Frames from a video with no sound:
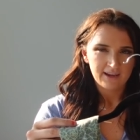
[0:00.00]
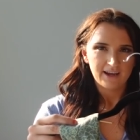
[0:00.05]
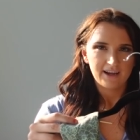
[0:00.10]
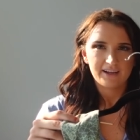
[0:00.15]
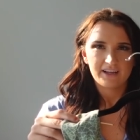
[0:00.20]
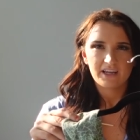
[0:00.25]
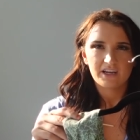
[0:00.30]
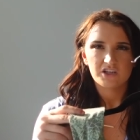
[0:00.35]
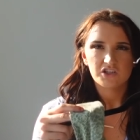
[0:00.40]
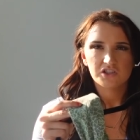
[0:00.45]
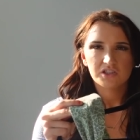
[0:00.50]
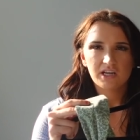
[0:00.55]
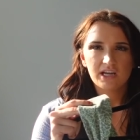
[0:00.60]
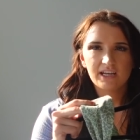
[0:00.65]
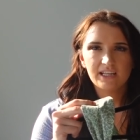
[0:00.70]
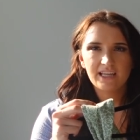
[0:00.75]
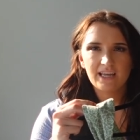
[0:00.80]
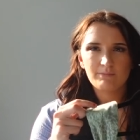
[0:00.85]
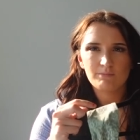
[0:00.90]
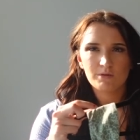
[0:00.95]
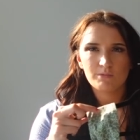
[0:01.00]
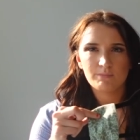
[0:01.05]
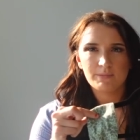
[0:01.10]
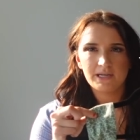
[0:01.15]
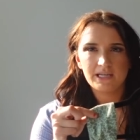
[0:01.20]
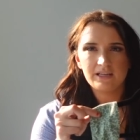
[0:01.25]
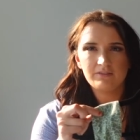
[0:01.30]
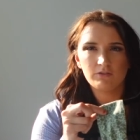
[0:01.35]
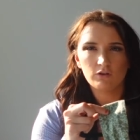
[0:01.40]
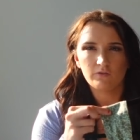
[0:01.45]
again, it just kind of gave me
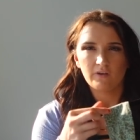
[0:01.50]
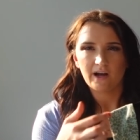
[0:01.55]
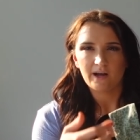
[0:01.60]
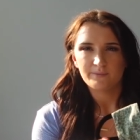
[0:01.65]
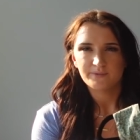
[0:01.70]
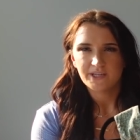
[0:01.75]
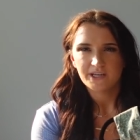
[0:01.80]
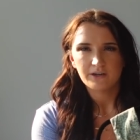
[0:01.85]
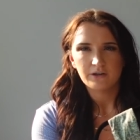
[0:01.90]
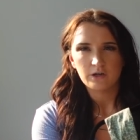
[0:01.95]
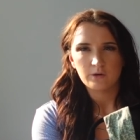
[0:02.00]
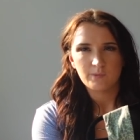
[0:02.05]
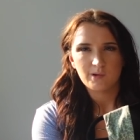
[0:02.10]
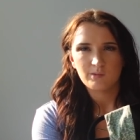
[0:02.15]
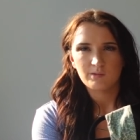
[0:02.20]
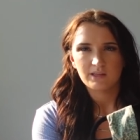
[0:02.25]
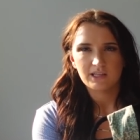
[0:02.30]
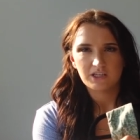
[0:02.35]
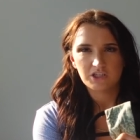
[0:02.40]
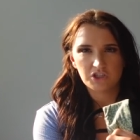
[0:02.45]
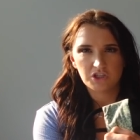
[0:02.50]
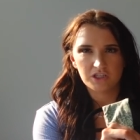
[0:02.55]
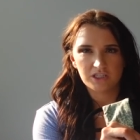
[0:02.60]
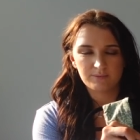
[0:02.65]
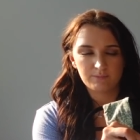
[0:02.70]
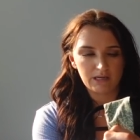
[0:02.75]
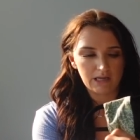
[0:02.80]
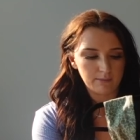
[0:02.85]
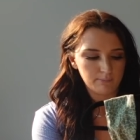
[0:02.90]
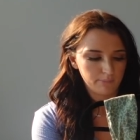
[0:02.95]
medieval vibes. I don't know, maybe that's
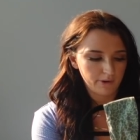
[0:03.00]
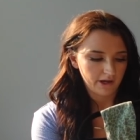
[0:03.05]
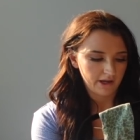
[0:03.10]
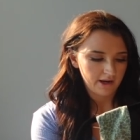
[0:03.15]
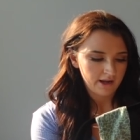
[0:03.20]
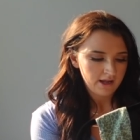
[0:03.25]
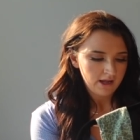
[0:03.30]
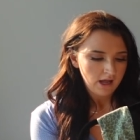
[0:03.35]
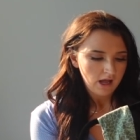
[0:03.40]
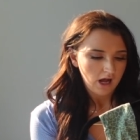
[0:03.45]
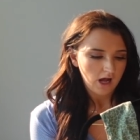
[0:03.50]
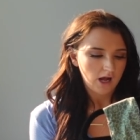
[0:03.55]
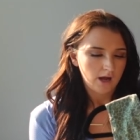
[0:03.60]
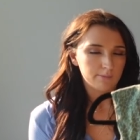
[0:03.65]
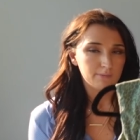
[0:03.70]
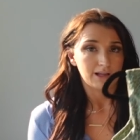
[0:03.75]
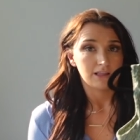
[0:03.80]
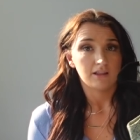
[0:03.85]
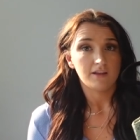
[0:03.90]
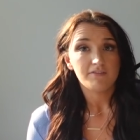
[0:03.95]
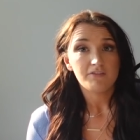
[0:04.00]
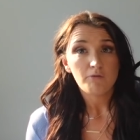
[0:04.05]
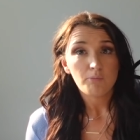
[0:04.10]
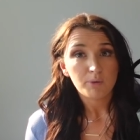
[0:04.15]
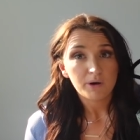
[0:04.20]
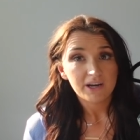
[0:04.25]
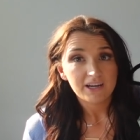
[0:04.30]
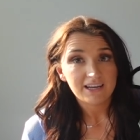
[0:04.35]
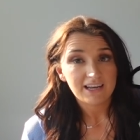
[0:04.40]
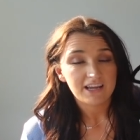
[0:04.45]
just me, but I love the
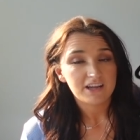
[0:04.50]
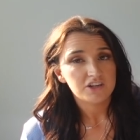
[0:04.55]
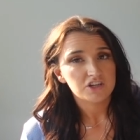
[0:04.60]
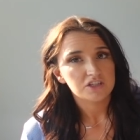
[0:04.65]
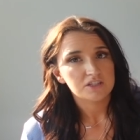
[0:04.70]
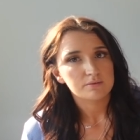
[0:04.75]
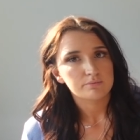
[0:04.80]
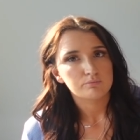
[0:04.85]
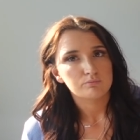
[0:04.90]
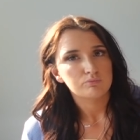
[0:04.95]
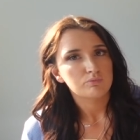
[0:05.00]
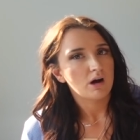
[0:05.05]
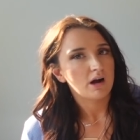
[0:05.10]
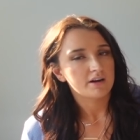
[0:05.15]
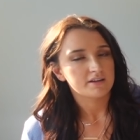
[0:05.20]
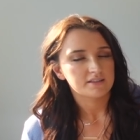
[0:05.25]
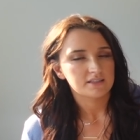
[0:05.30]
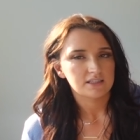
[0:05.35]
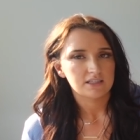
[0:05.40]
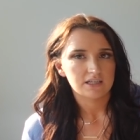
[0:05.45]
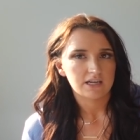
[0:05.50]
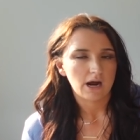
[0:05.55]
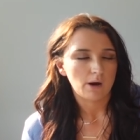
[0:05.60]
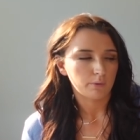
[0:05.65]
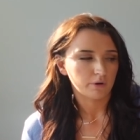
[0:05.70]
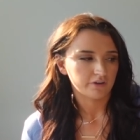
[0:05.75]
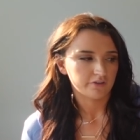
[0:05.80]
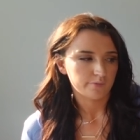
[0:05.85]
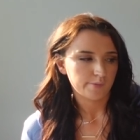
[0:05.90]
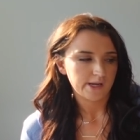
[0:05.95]
print. It just honestly did
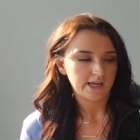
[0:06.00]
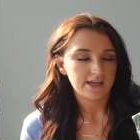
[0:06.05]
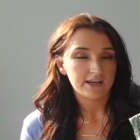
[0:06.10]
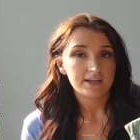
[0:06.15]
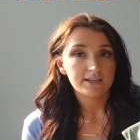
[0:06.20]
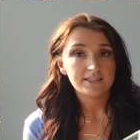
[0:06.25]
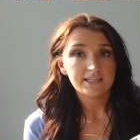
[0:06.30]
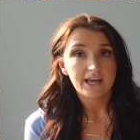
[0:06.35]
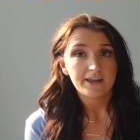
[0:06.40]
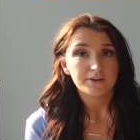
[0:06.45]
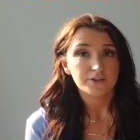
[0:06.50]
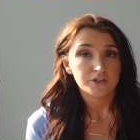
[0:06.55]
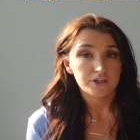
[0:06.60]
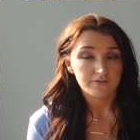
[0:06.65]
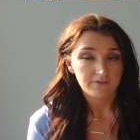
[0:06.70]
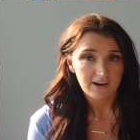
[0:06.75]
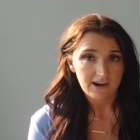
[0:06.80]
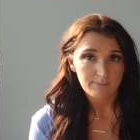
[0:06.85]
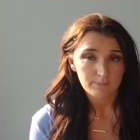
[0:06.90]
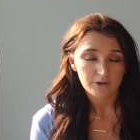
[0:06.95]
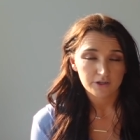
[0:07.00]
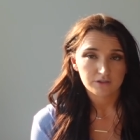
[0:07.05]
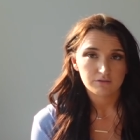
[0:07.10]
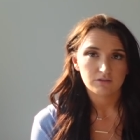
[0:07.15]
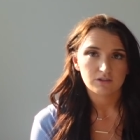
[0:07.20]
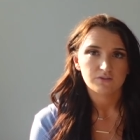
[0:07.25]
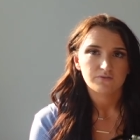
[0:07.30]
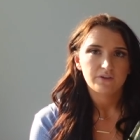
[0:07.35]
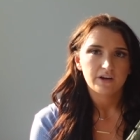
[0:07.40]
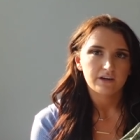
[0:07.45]
not work for me. It is energy fabric,
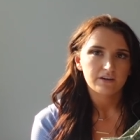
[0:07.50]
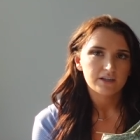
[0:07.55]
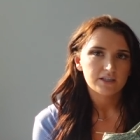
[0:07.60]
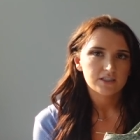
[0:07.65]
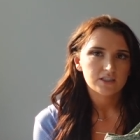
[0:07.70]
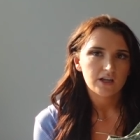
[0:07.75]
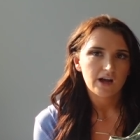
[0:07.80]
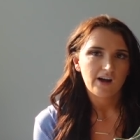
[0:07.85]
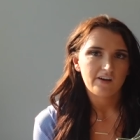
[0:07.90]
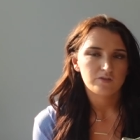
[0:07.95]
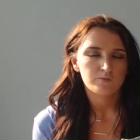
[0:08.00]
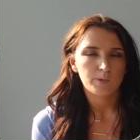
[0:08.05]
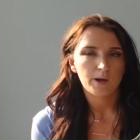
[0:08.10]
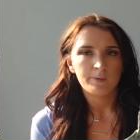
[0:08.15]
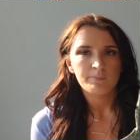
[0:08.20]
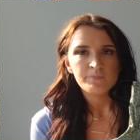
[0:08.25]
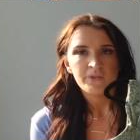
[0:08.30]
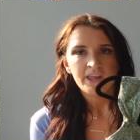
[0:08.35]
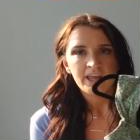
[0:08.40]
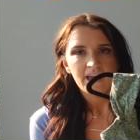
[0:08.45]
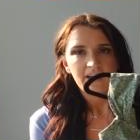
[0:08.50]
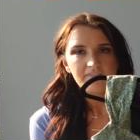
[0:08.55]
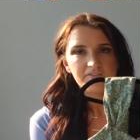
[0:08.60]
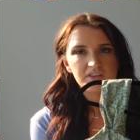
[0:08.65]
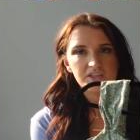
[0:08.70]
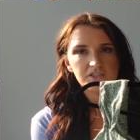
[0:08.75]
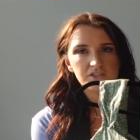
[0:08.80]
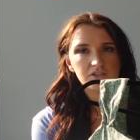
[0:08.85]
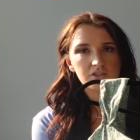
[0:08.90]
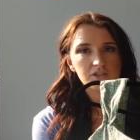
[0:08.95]
so it's very soft, but if
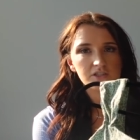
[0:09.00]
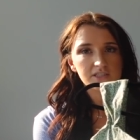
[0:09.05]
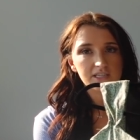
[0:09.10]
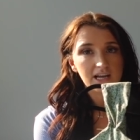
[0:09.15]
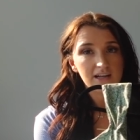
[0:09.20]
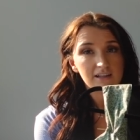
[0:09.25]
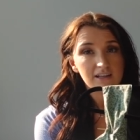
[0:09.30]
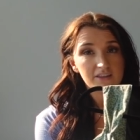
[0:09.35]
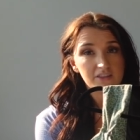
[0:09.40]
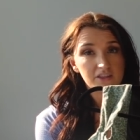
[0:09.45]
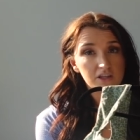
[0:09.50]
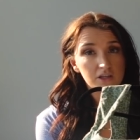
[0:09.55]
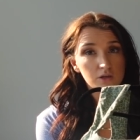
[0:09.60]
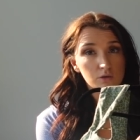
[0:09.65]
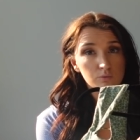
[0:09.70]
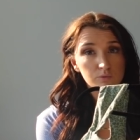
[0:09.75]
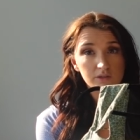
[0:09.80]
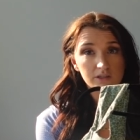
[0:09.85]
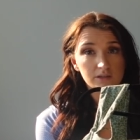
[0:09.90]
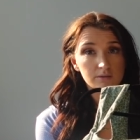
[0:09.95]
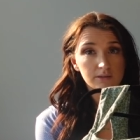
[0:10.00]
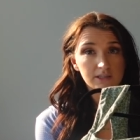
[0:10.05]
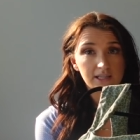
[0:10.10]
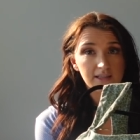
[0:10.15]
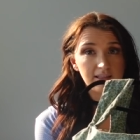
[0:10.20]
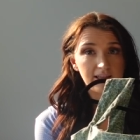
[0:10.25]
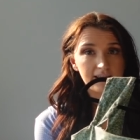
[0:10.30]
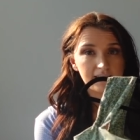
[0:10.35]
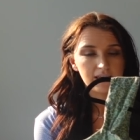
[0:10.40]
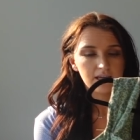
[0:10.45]
this is your style, I think you'll really, really
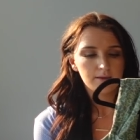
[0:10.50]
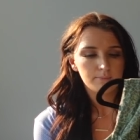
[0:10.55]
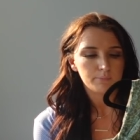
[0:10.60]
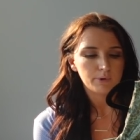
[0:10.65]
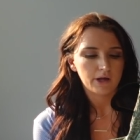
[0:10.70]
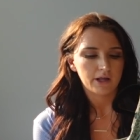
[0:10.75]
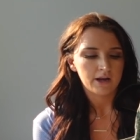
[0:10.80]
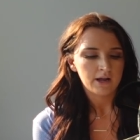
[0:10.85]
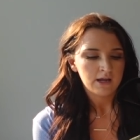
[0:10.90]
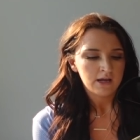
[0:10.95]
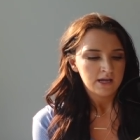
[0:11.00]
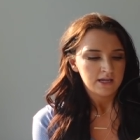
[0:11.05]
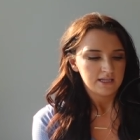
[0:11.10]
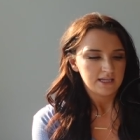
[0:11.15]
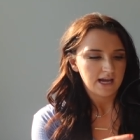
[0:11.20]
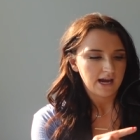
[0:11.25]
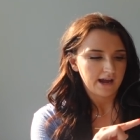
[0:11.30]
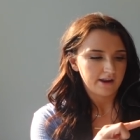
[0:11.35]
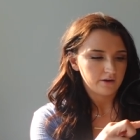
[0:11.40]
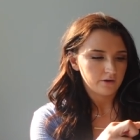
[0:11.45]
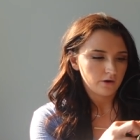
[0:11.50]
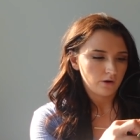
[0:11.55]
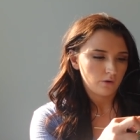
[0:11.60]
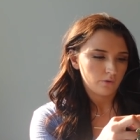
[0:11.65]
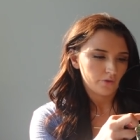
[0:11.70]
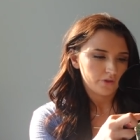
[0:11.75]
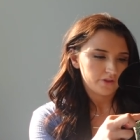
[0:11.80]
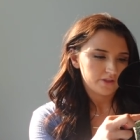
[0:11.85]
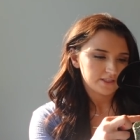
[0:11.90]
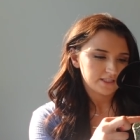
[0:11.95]
like it. But yeah, I don't
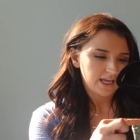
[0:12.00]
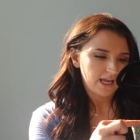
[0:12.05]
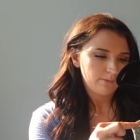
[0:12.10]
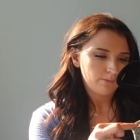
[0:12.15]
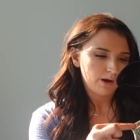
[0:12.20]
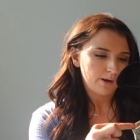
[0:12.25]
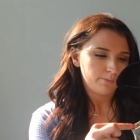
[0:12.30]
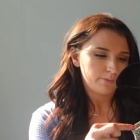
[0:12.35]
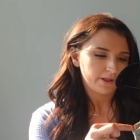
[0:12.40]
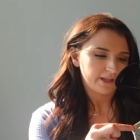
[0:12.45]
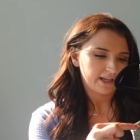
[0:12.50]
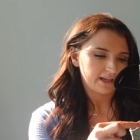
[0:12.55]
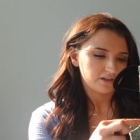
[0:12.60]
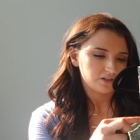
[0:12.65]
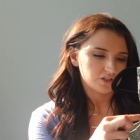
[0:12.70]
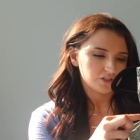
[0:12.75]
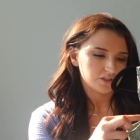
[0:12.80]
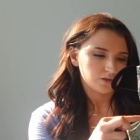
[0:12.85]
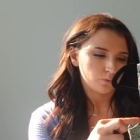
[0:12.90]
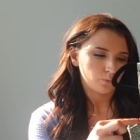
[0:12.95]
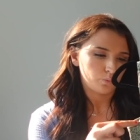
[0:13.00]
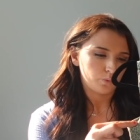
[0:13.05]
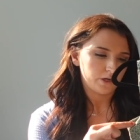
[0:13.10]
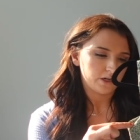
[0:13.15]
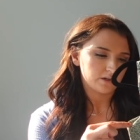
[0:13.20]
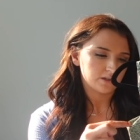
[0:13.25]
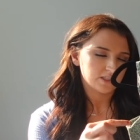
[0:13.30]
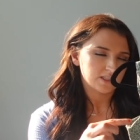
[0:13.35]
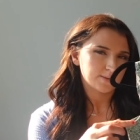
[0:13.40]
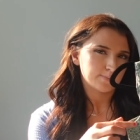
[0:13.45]
know. This came up like at just a
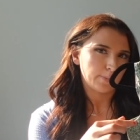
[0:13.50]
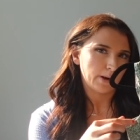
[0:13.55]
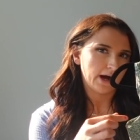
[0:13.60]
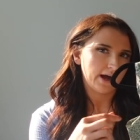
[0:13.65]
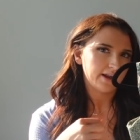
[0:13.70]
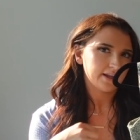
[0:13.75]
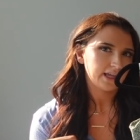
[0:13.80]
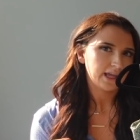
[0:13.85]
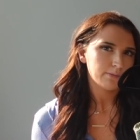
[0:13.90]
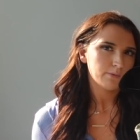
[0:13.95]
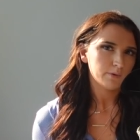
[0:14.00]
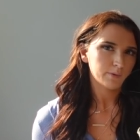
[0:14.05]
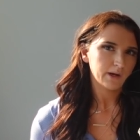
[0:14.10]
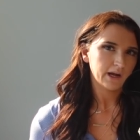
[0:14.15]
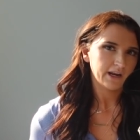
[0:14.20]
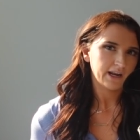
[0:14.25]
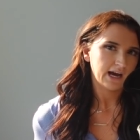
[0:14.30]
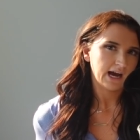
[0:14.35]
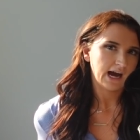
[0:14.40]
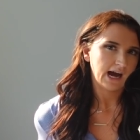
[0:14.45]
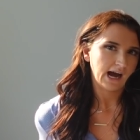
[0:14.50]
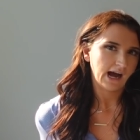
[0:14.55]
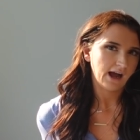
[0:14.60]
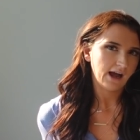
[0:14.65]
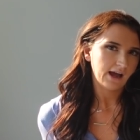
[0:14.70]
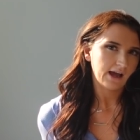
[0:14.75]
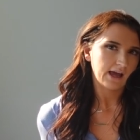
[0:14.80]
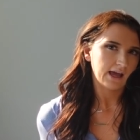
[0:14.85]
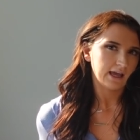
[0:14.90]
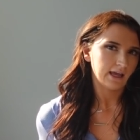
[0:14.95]
weird spot. It came up kind of
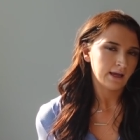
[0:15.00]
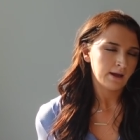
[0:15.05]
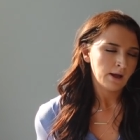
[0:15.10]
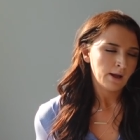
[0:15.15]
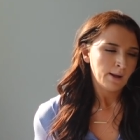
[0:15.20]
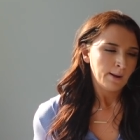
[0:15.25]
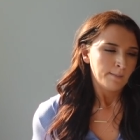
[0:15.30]
high,